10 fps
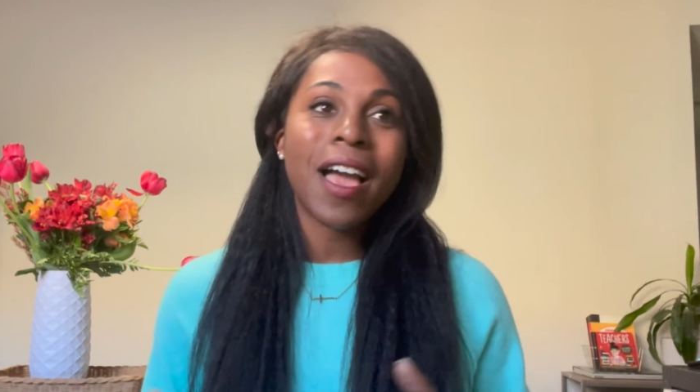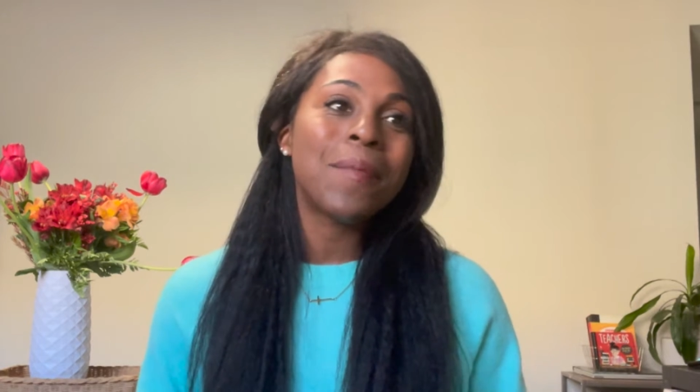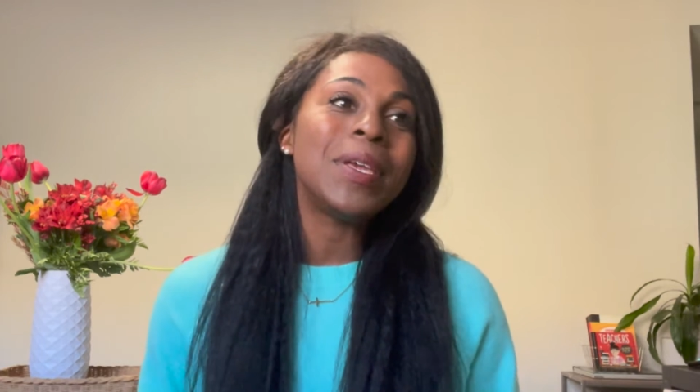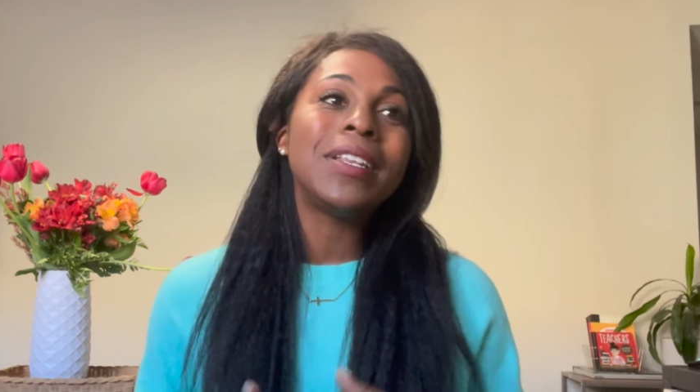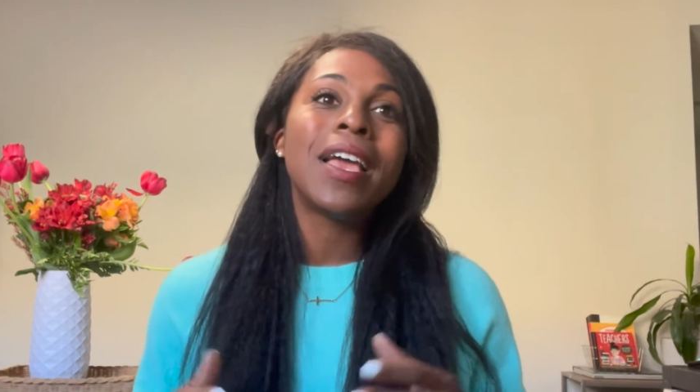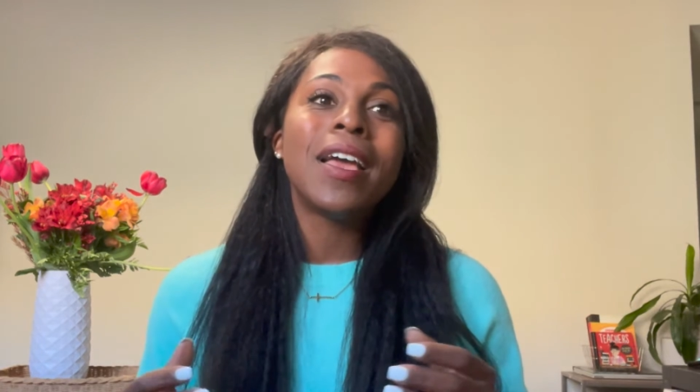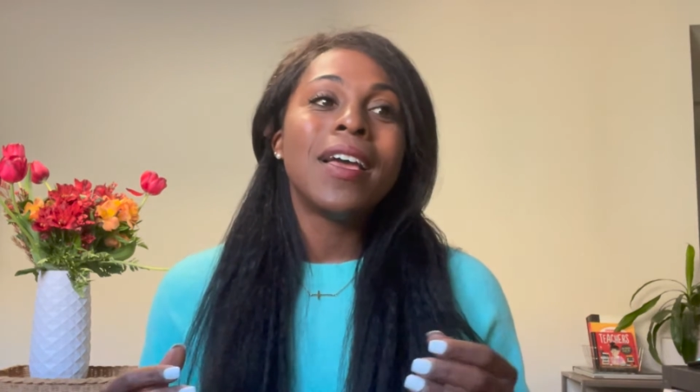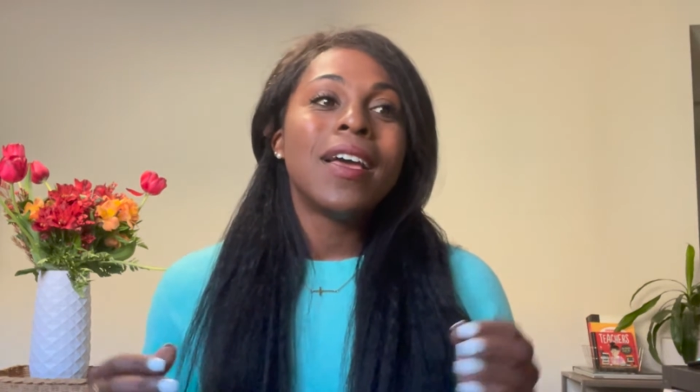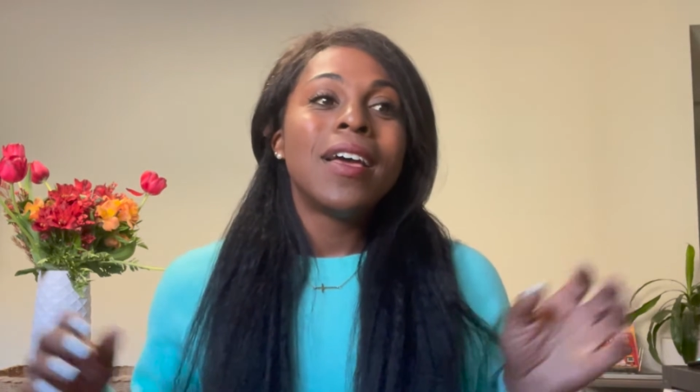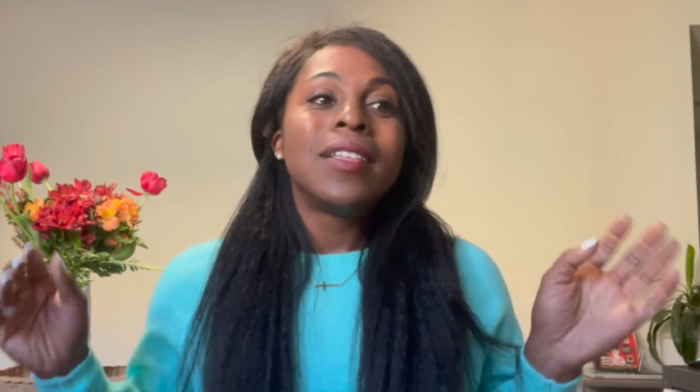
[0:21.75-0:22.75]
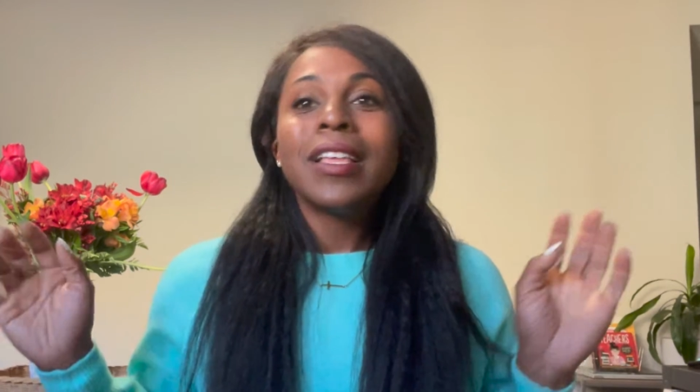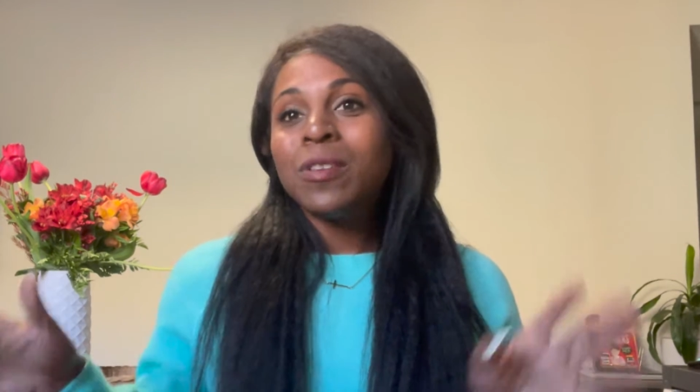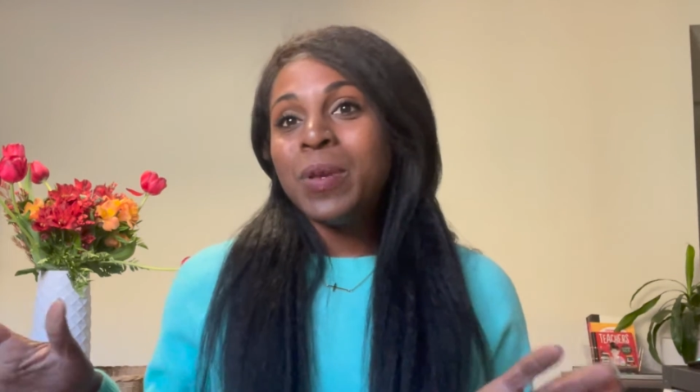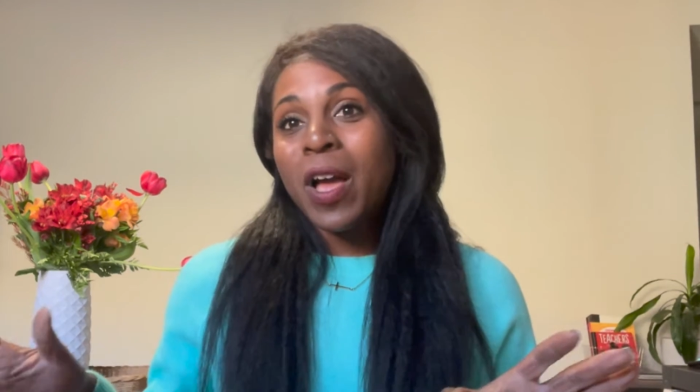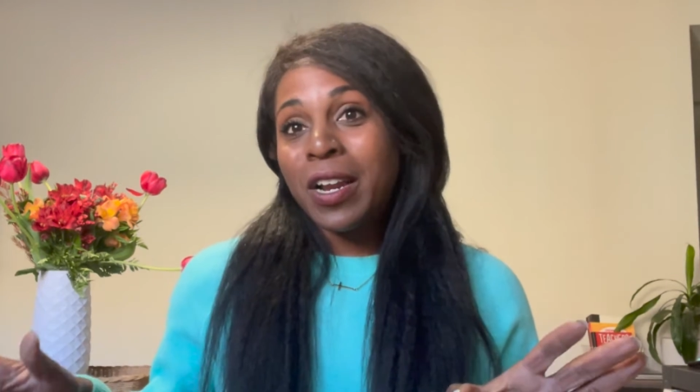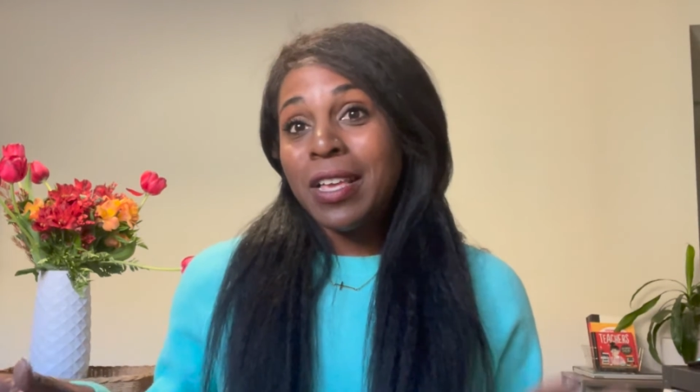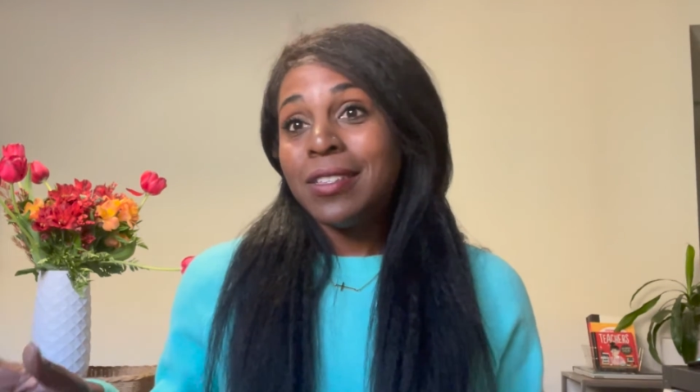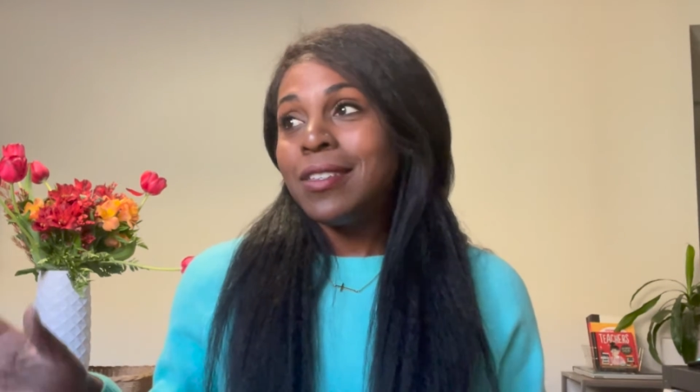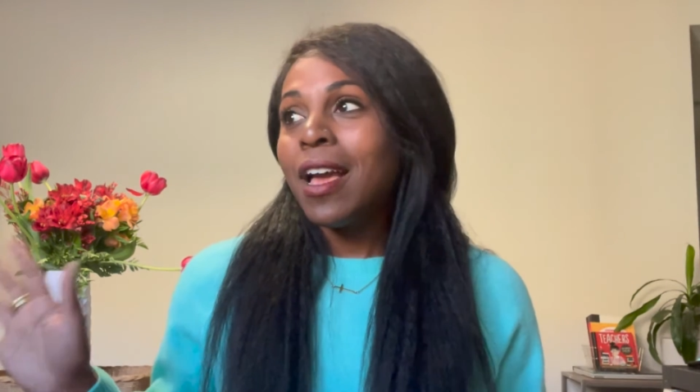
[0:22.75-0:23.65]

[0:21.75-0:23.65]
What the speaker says: I mean, let's be honest.